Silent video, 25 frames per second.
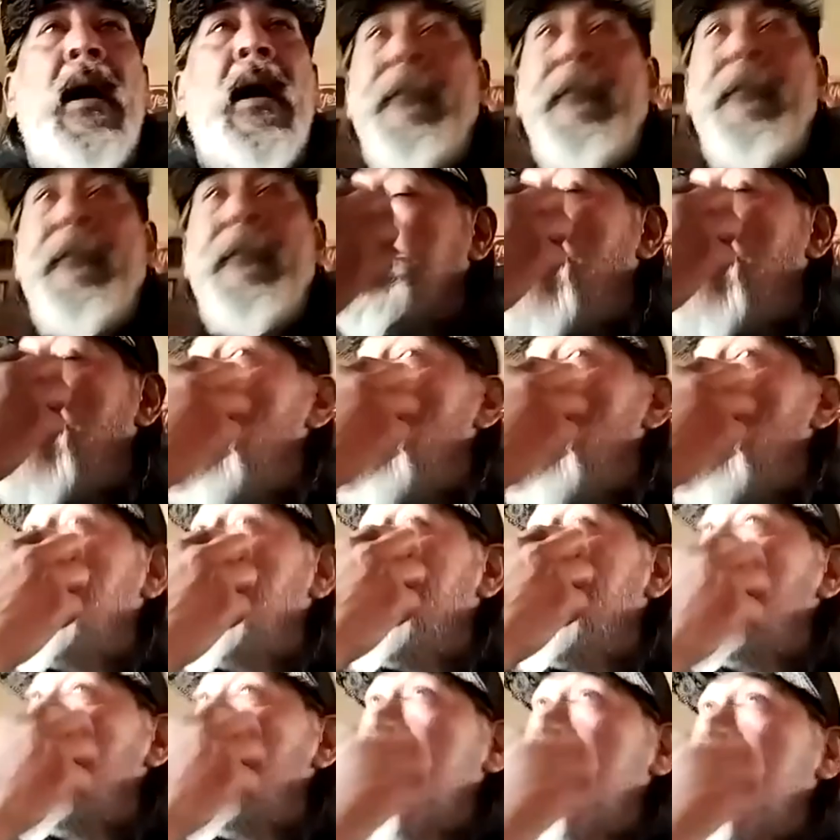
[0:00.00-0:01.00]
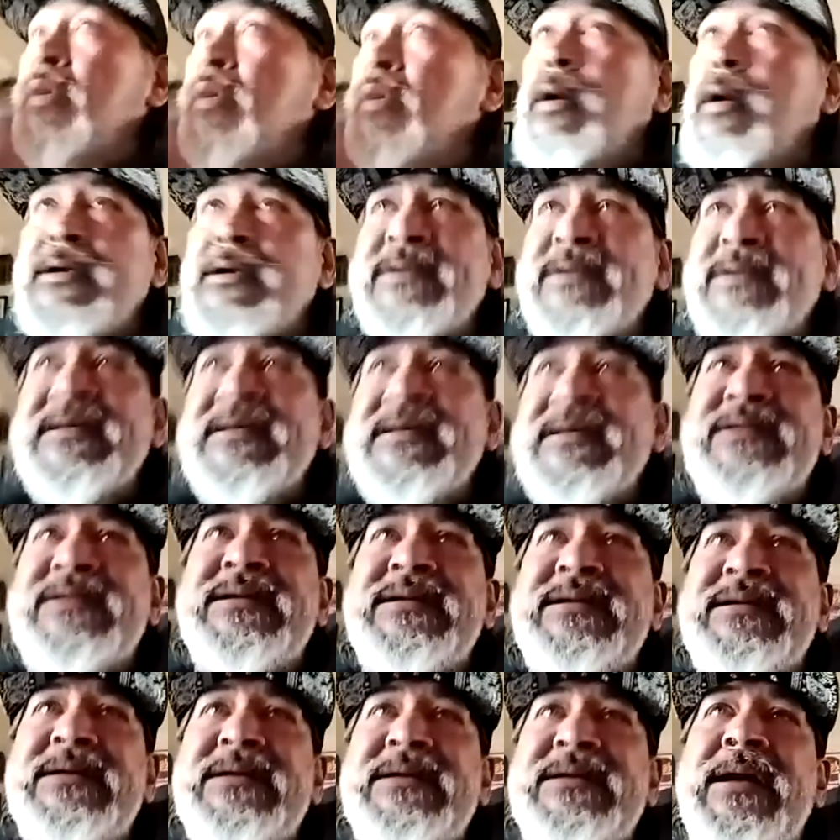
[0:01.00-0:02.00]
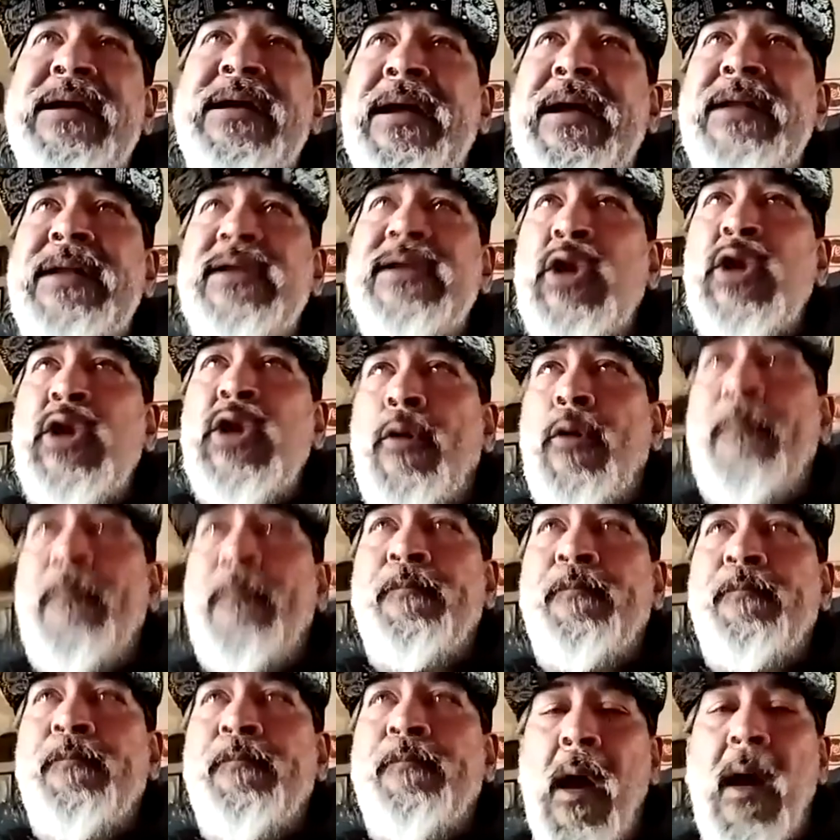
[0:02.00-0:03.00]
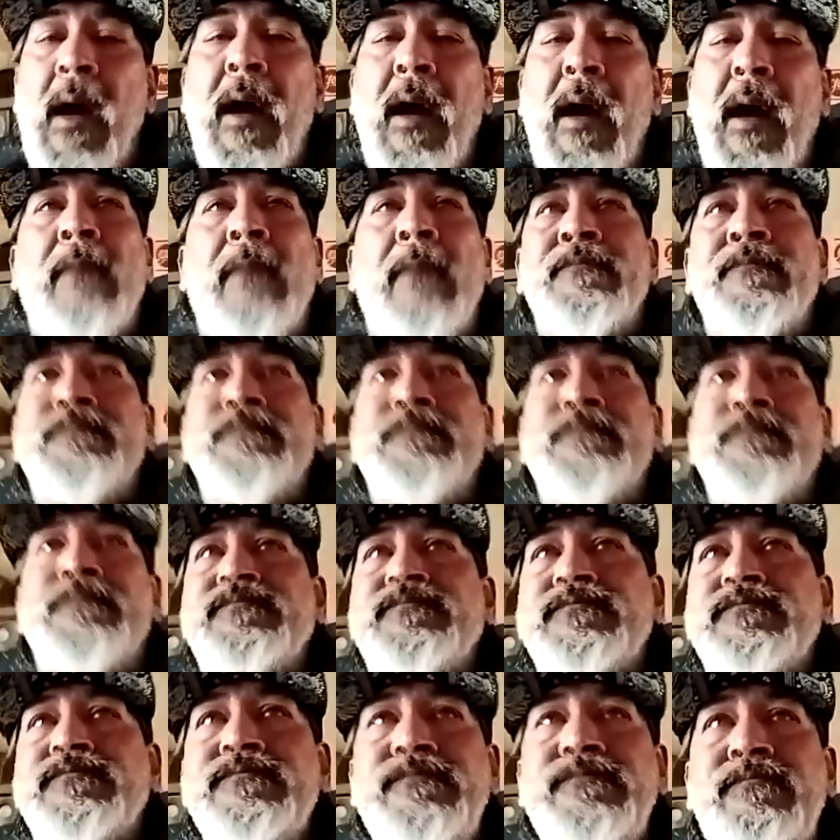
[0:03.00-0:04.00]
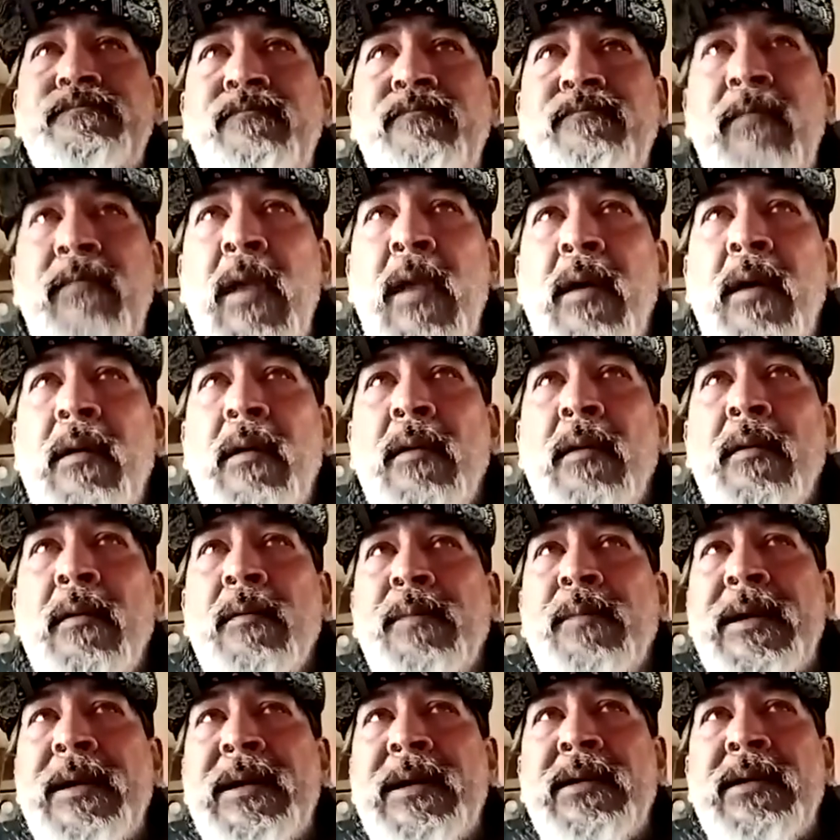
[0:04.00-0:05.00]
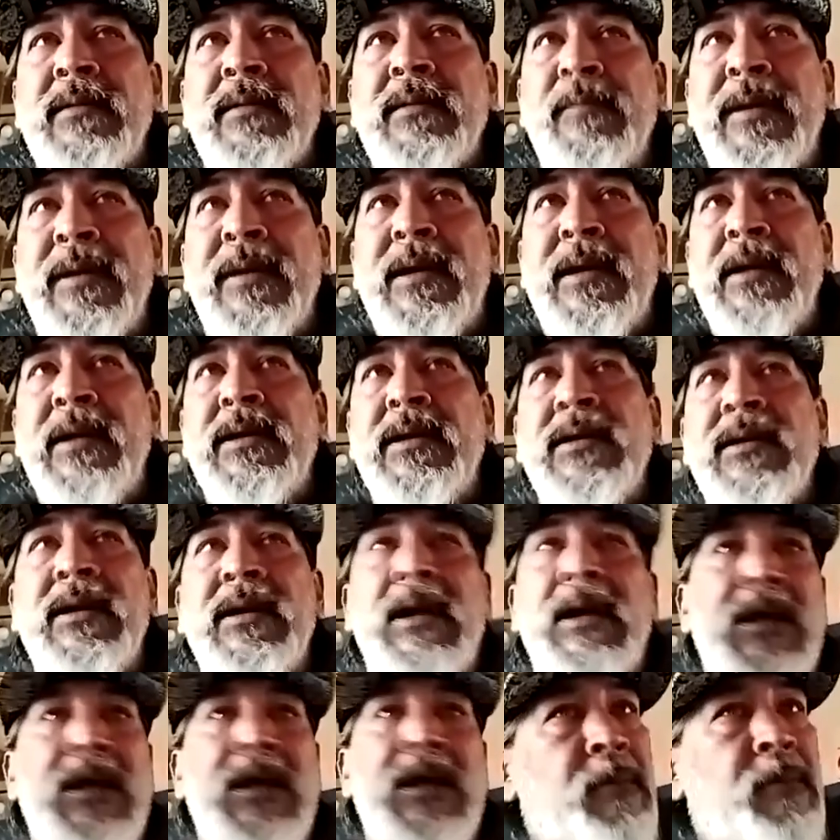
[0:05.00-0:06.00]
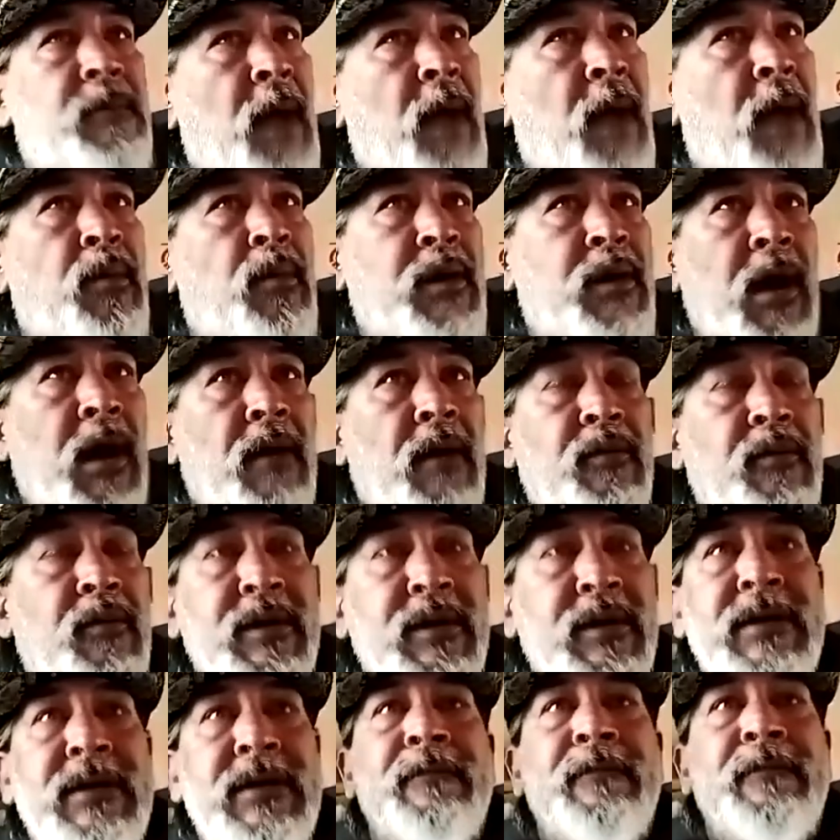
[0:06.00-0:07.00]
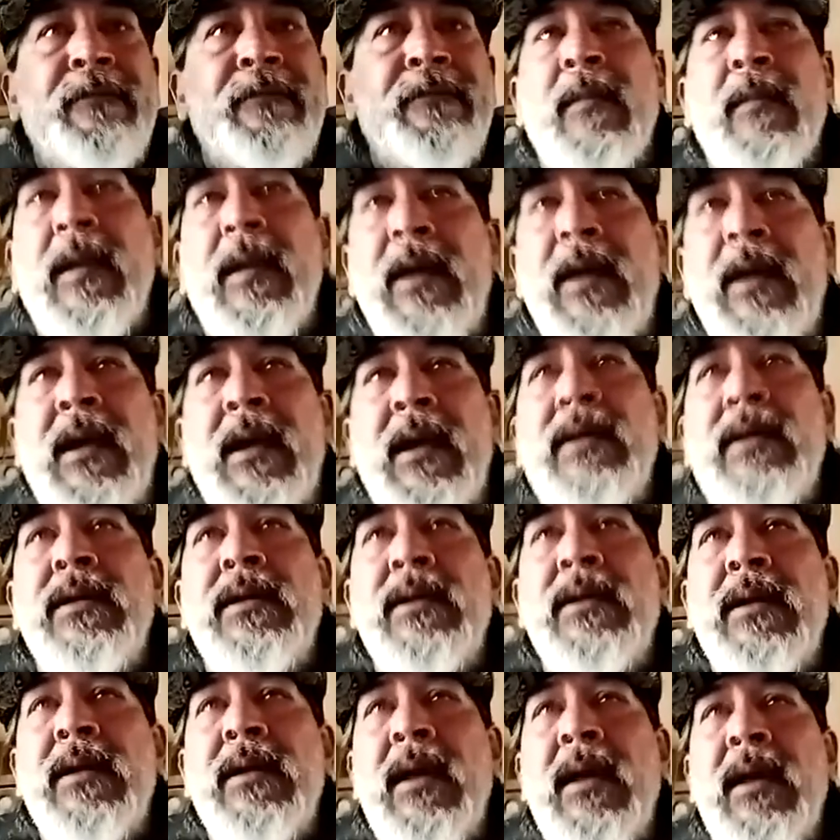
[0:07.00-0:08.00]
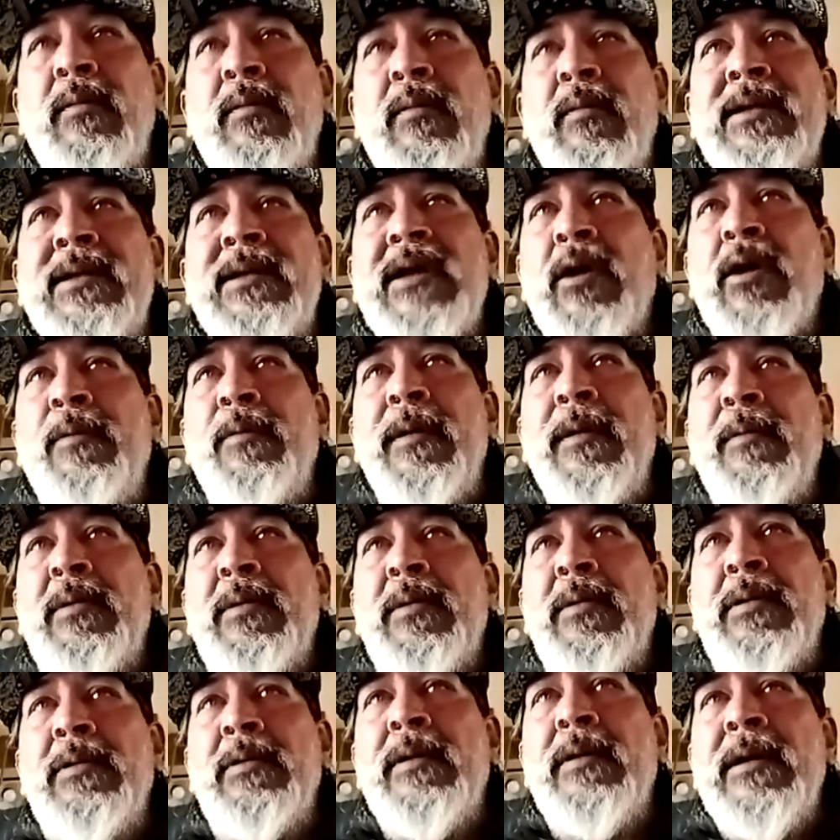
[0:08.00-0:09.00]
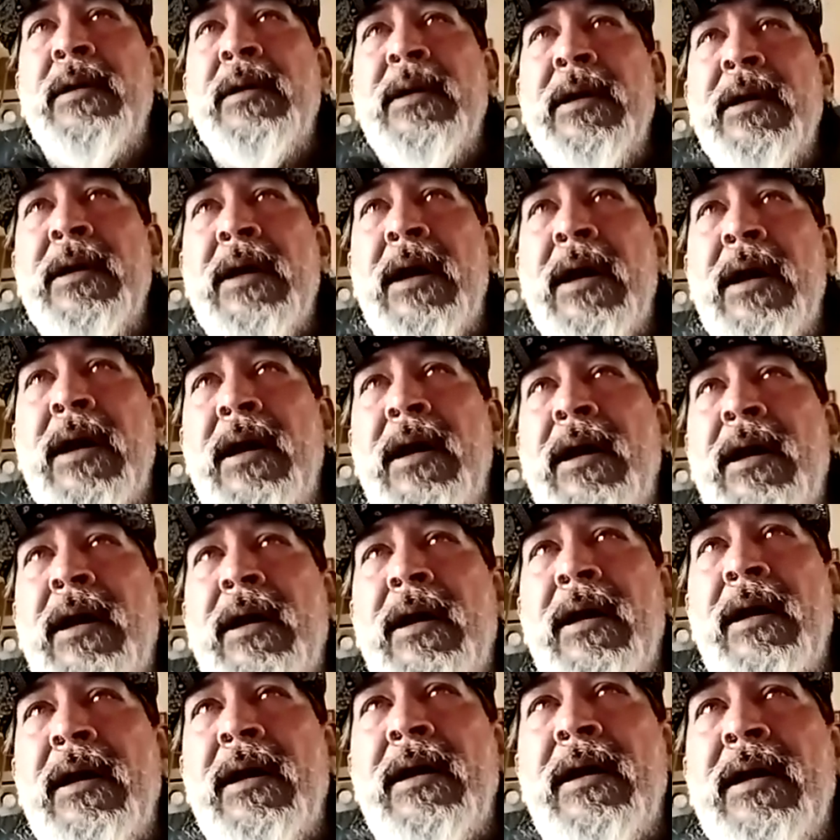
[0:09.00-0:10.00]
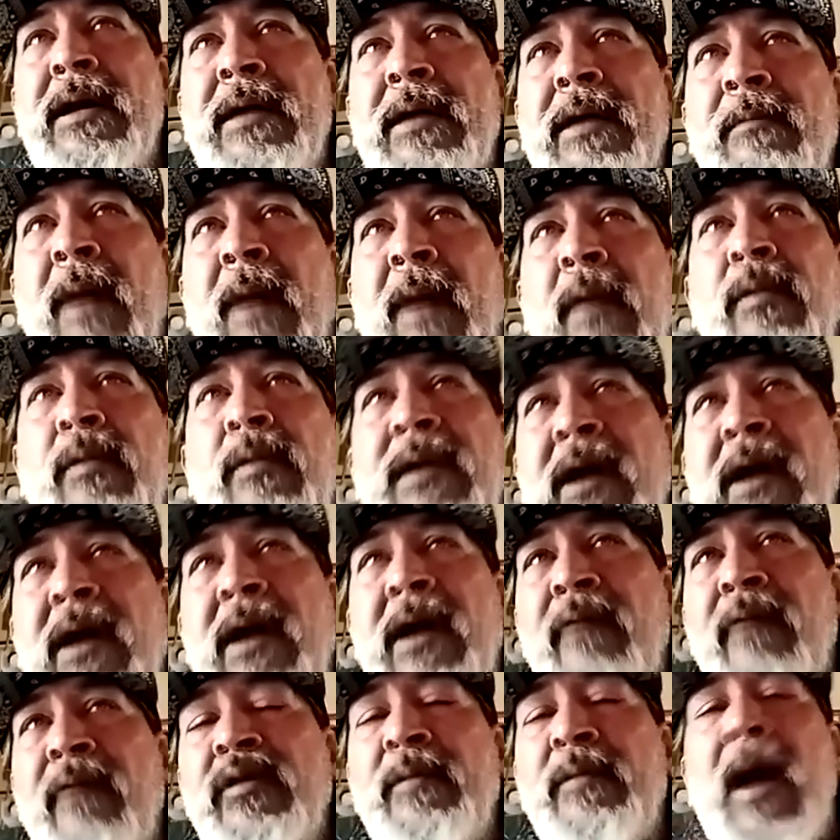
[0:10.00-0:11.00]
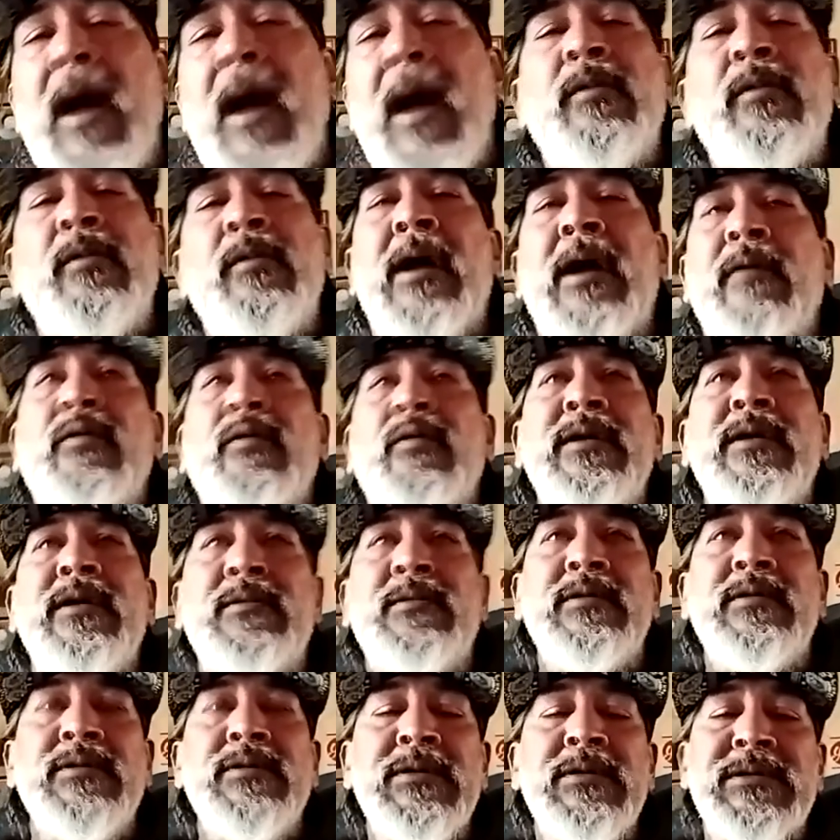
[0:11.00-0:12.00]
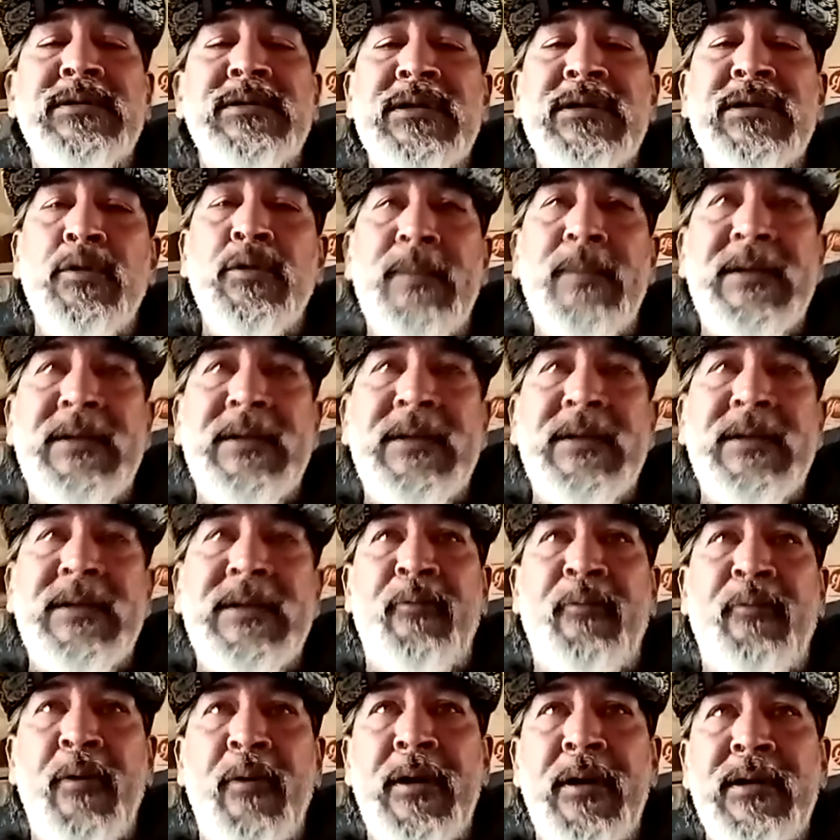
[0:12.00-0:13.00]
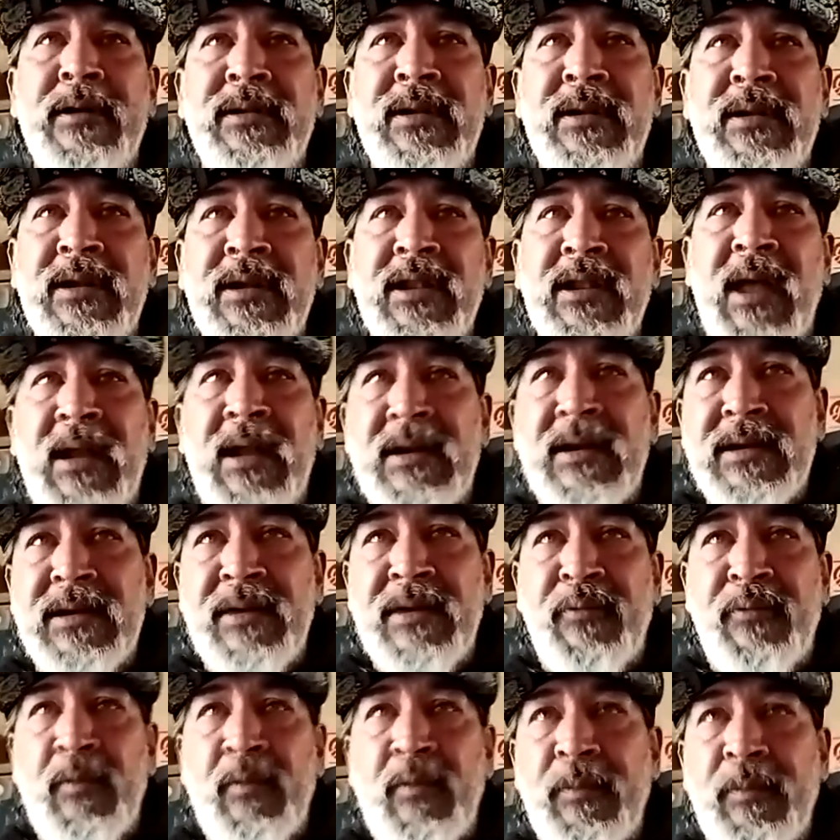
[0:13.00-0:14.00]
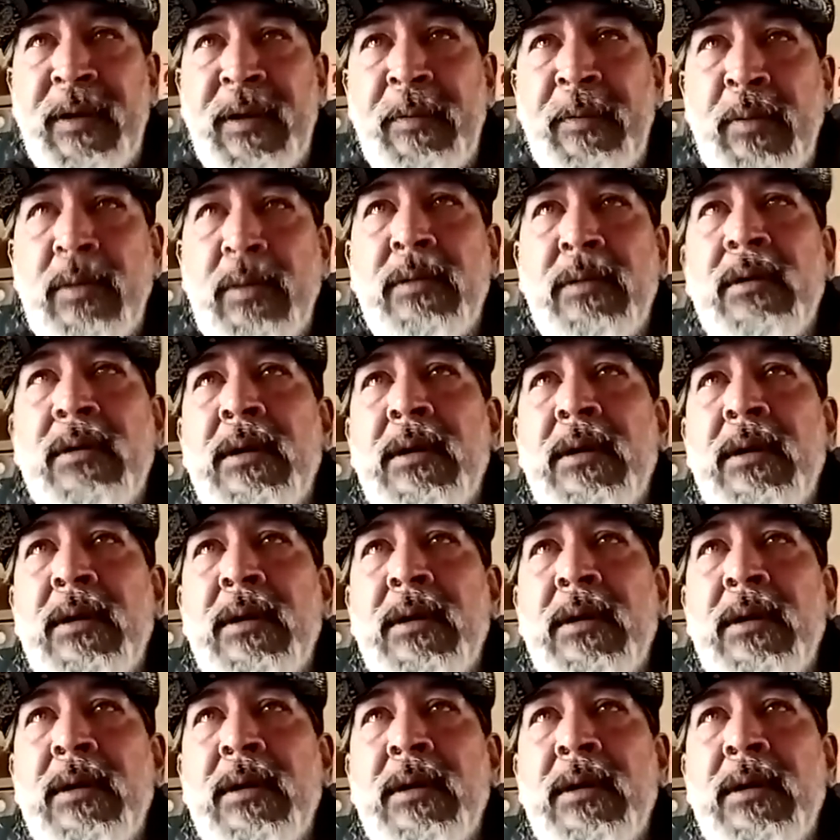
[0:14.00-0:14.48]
I worked for one organization, and um, being in my recovery, and when I tell people in my recovery looked a little bit different than a lot of different people.